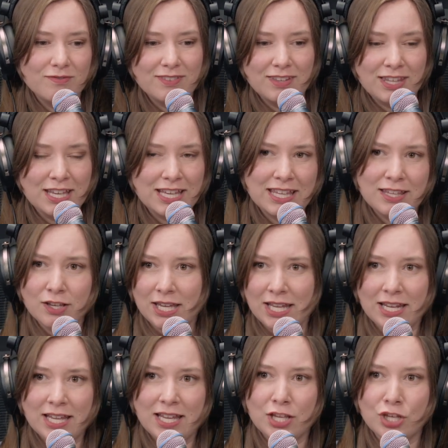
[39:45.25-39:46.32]
you
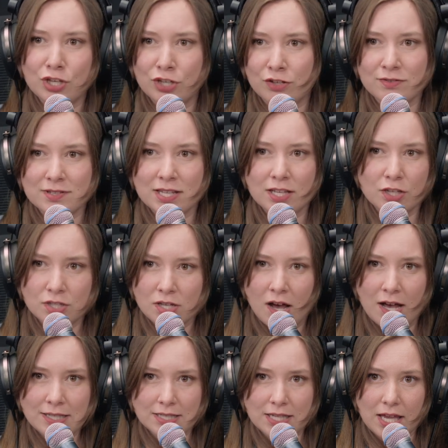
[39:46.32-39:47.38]
get it, you use it, you
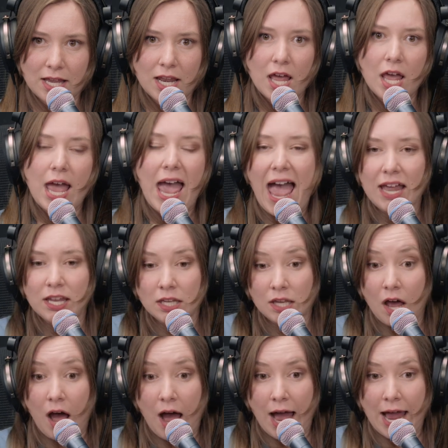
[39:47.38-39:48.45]
toss it, and
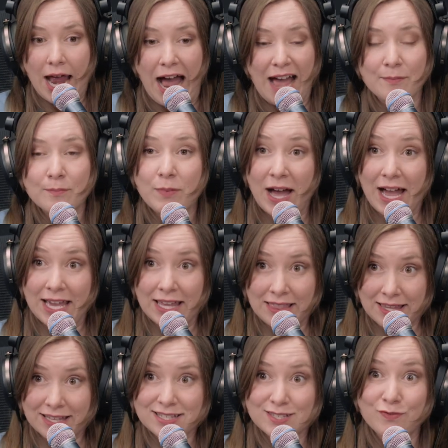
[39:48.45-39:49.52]
not I'm buying
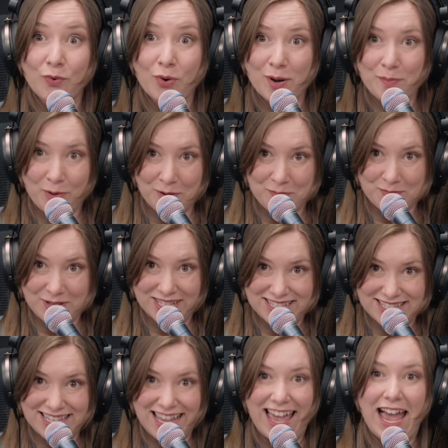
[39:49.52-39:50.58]
this for a
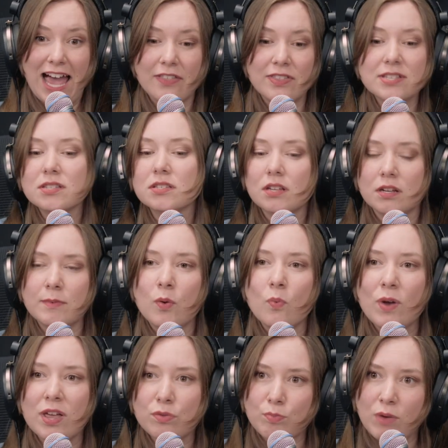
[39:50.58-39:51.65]
purpose and this is going to be
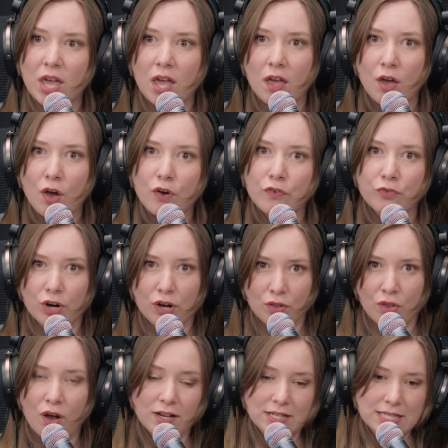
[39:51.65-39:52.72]
with me for a
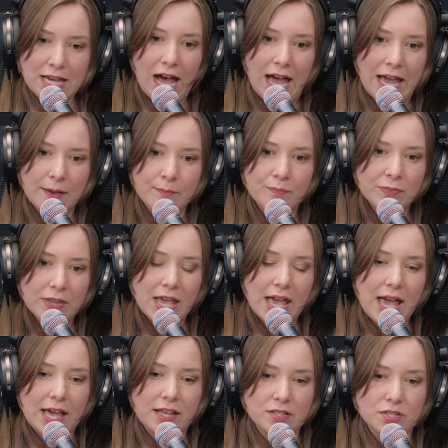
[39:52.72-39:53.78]
long time.
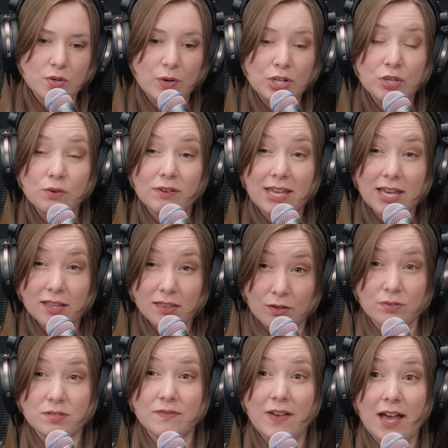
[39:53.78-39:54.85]
And so when you get
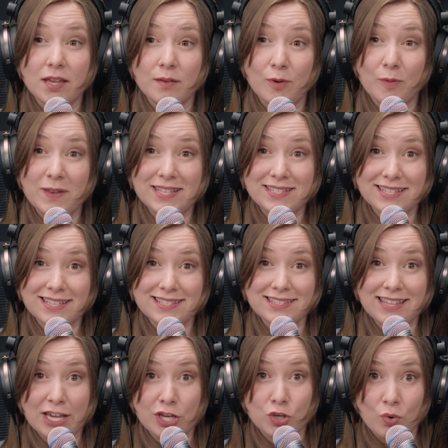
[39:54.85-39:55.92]
those valuable pieces
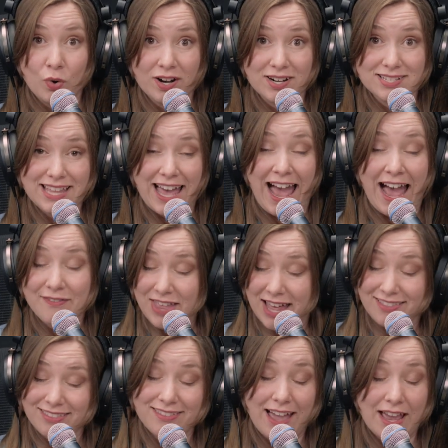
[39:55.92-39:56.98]
like yours that have
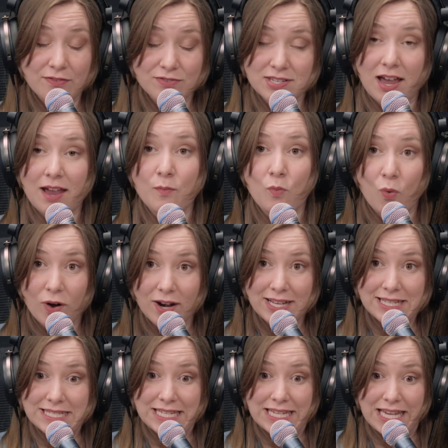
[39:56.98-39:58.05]
that lifetime
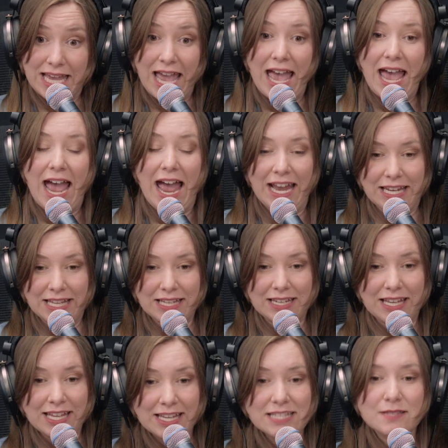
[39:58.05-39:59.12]
warranty and it
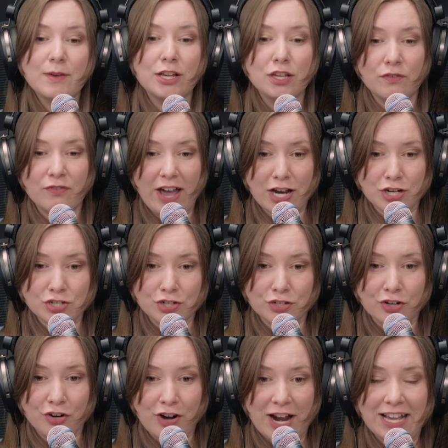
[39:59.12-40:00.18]
is manufactured
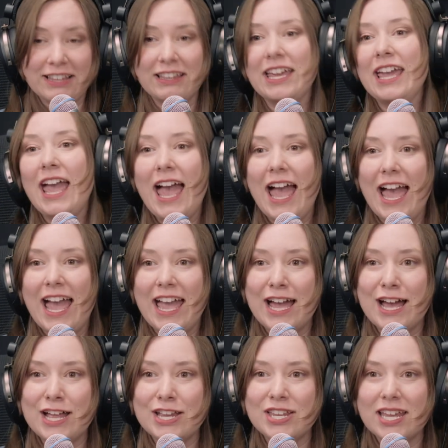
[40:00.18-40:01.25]
correctly
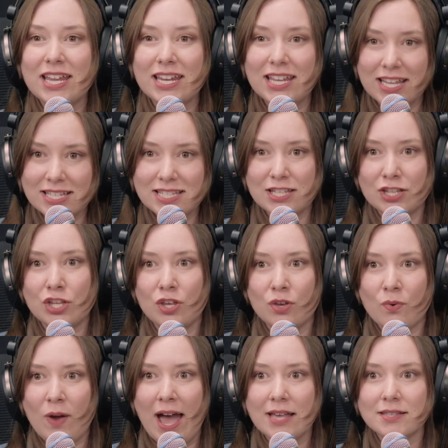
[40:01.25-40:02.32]
and it is in the
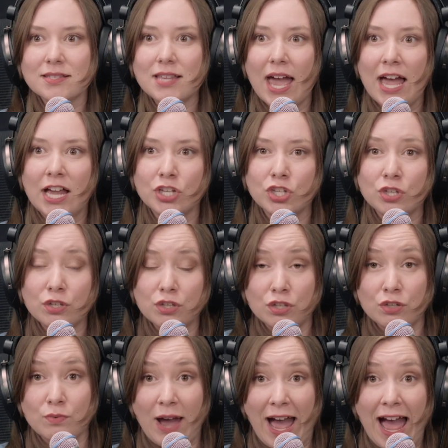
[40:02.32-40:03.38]
US and
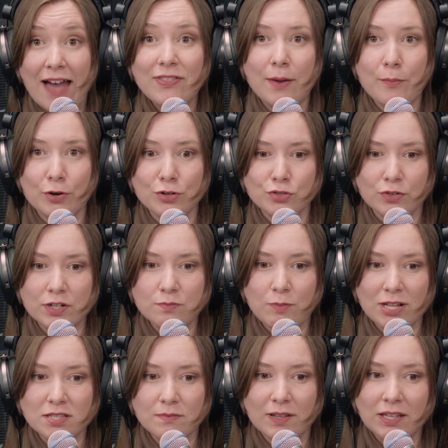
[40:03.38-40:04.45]
you have that personal
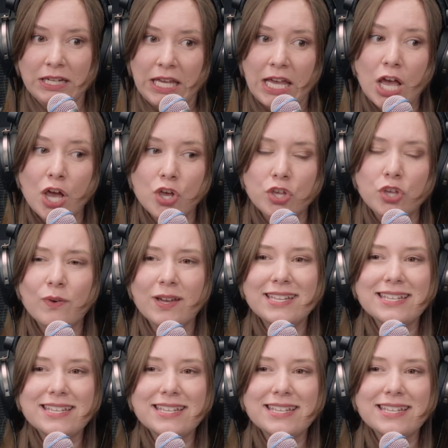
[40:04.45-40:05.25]
responsibility, you get